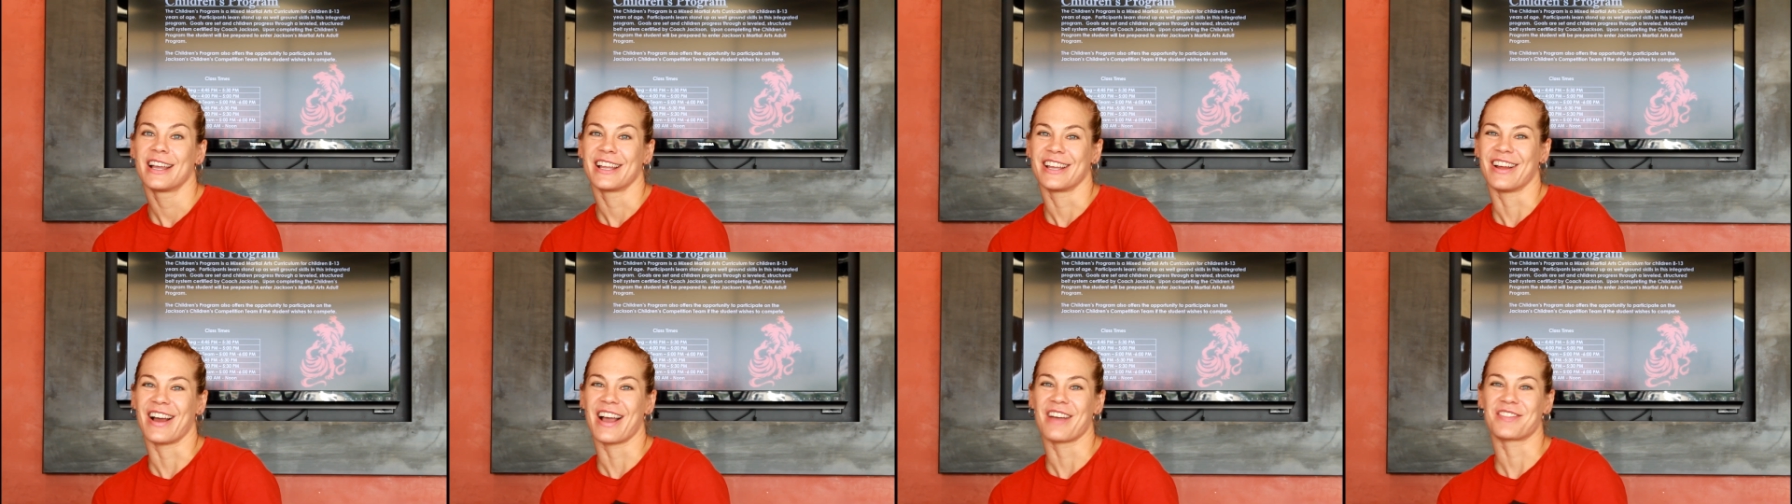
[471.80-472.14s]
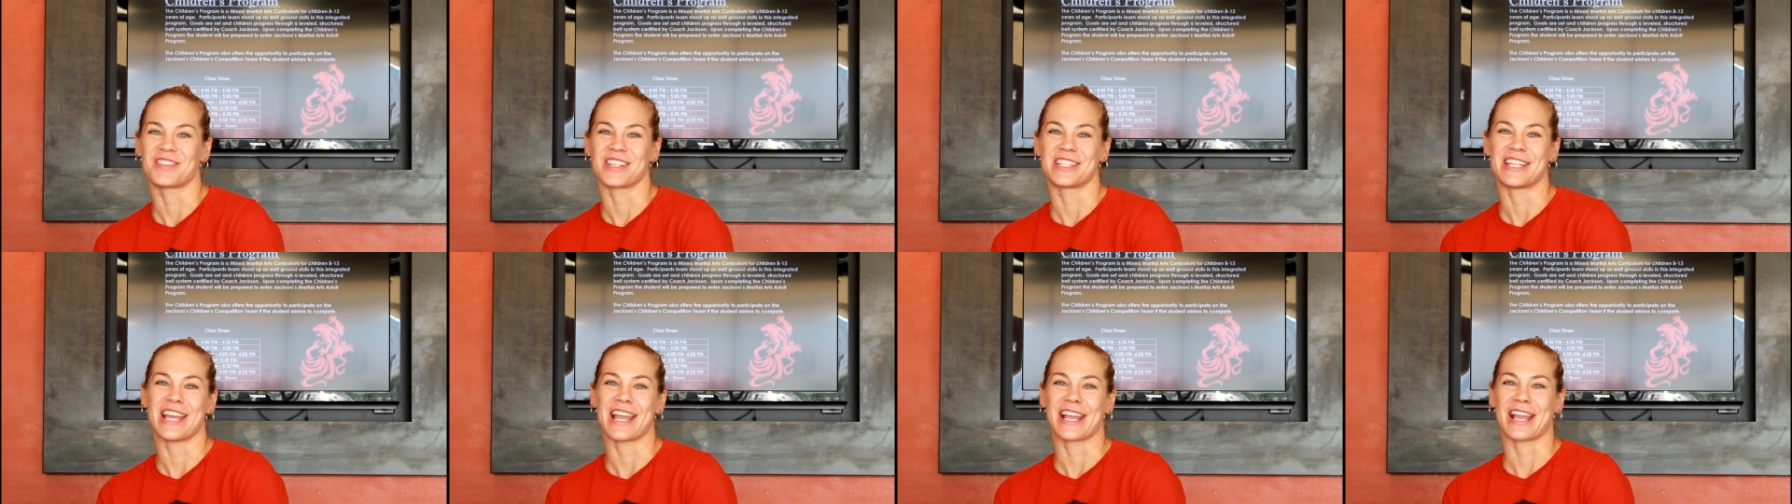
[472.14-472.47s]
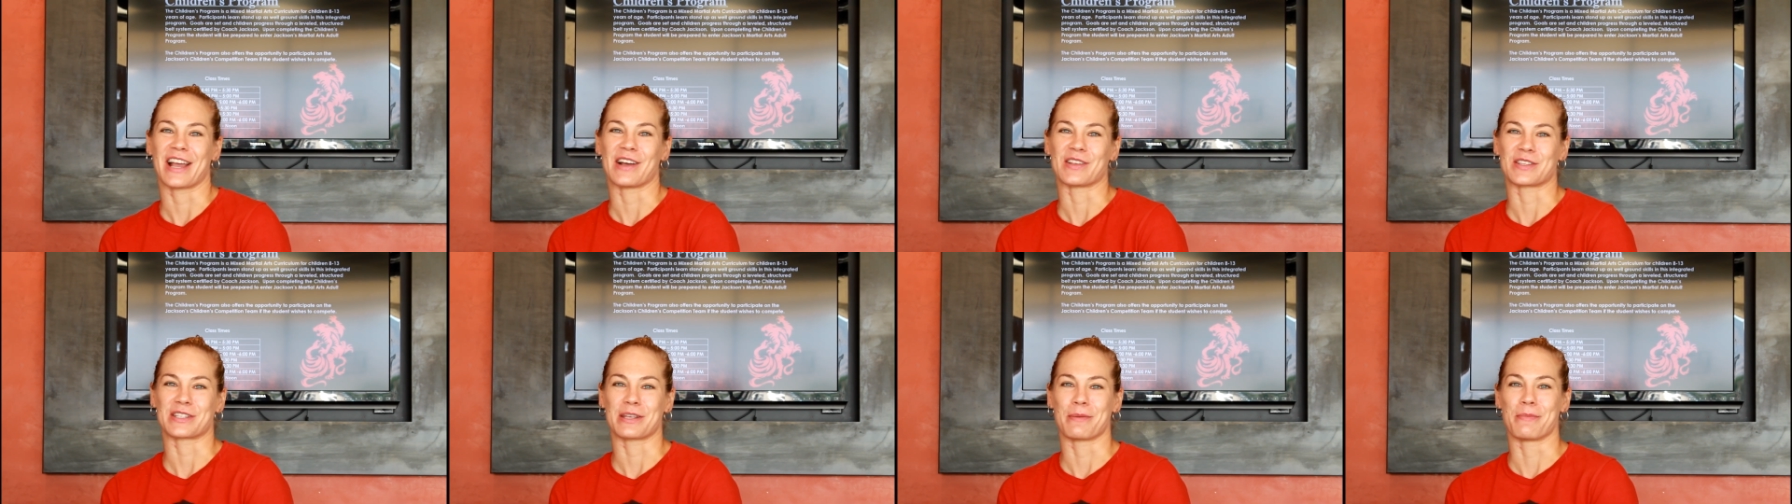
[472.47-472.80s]
I have to take
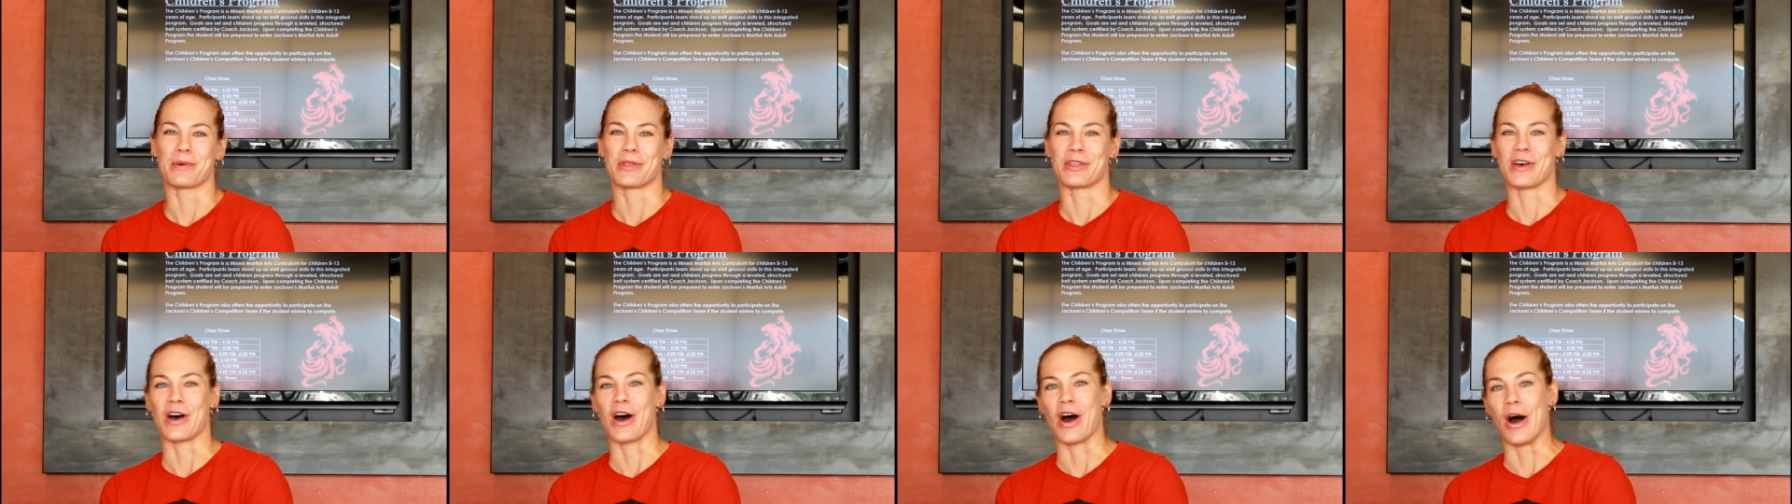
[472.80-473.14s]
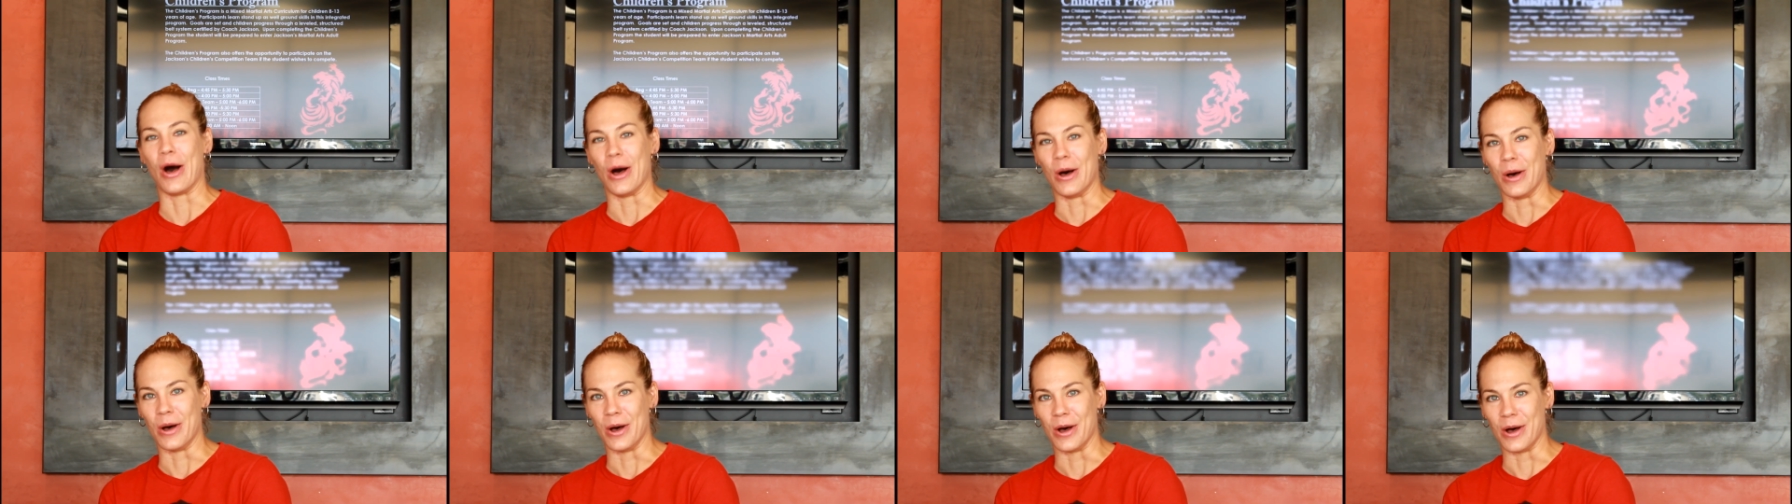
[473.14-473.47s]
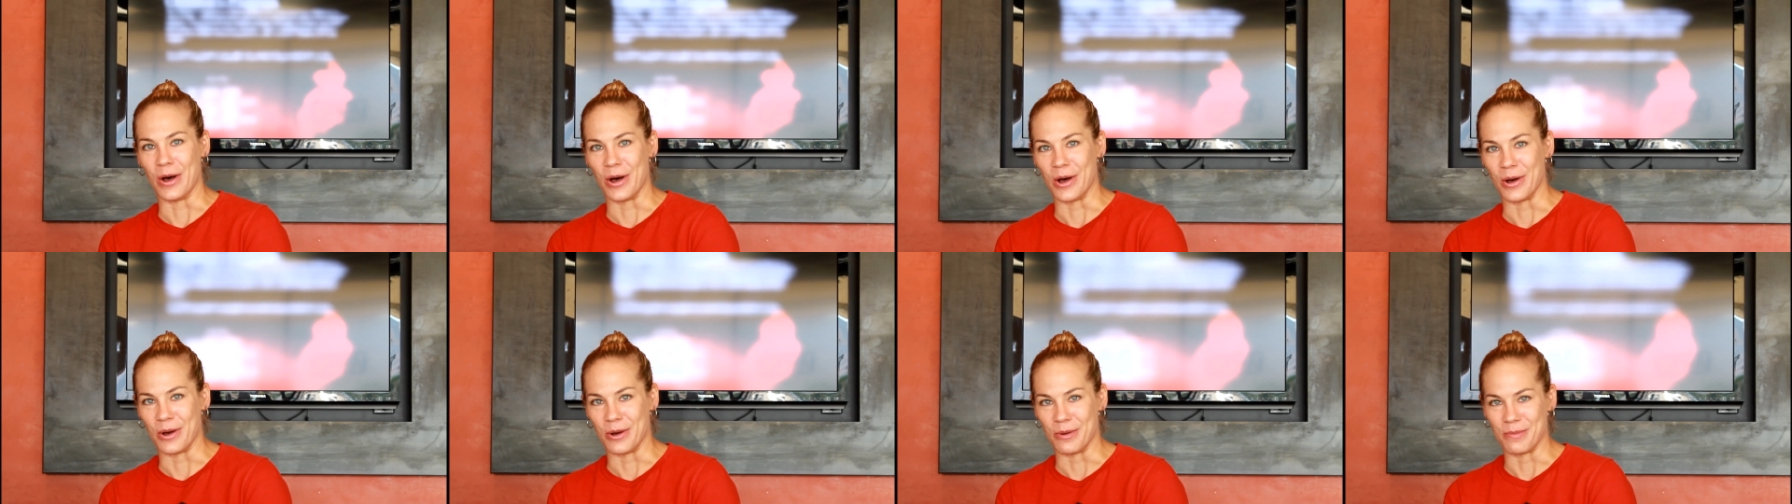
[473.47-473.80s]
out some of the
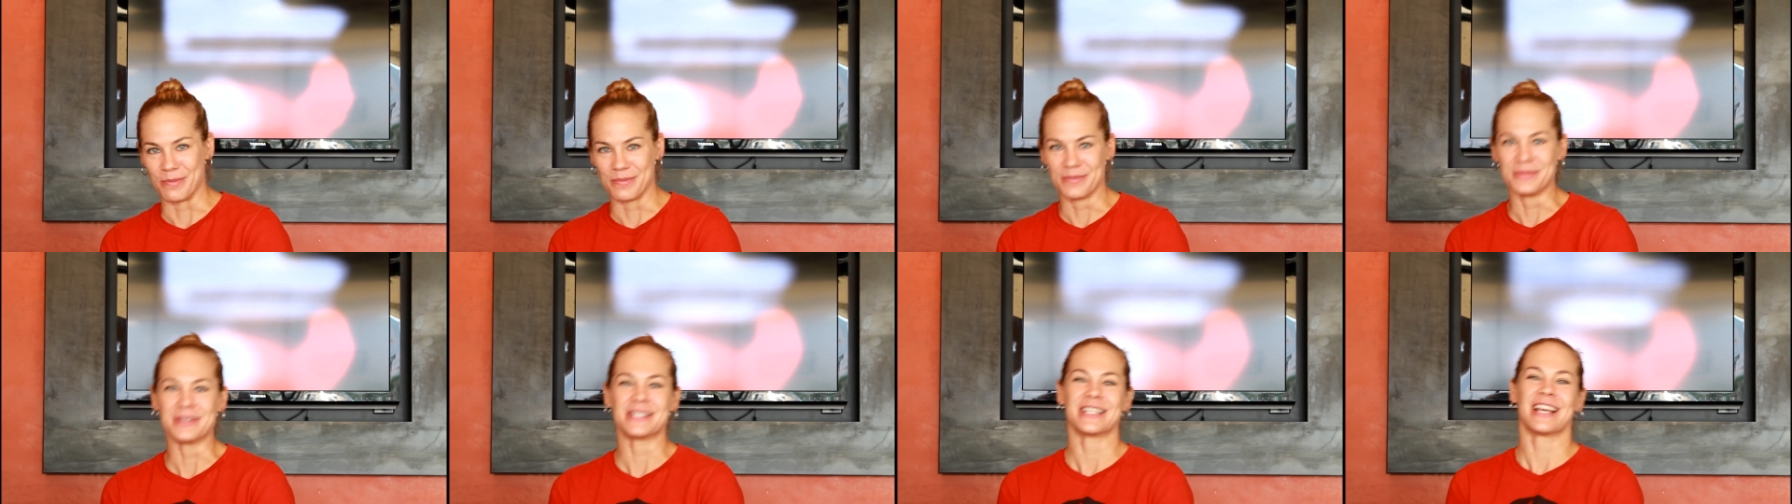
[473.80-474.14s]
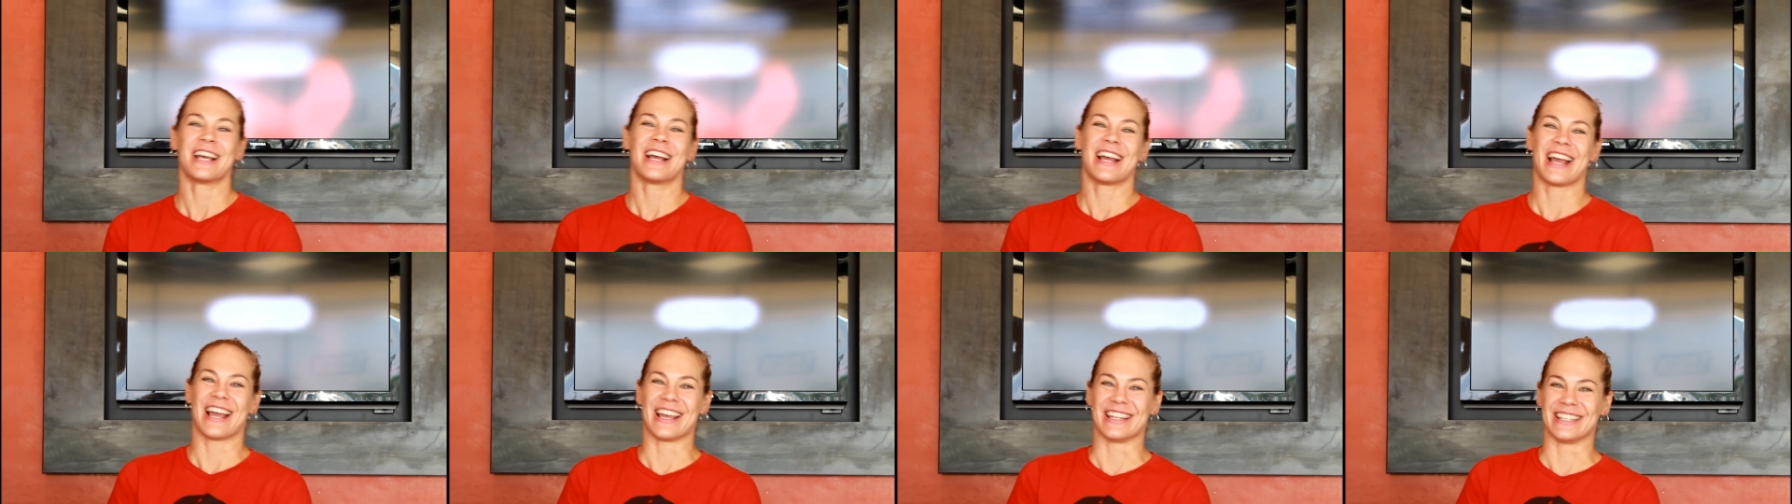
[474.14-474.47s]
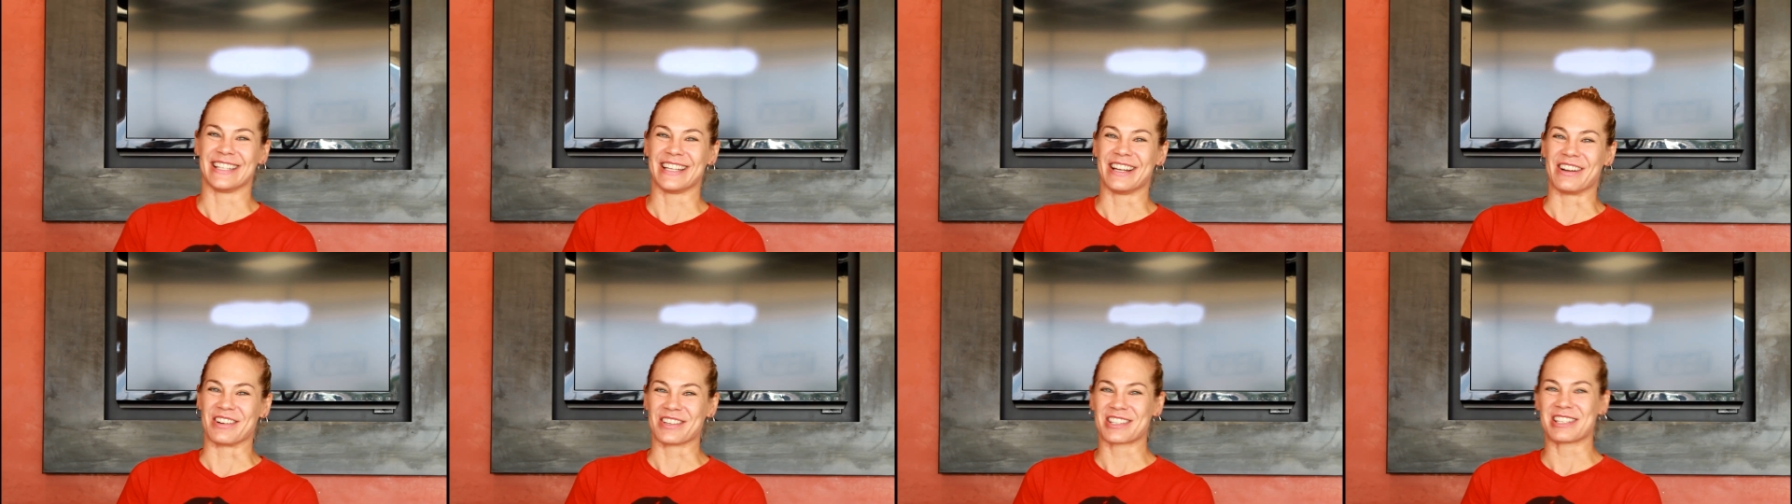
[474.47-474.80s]
ums and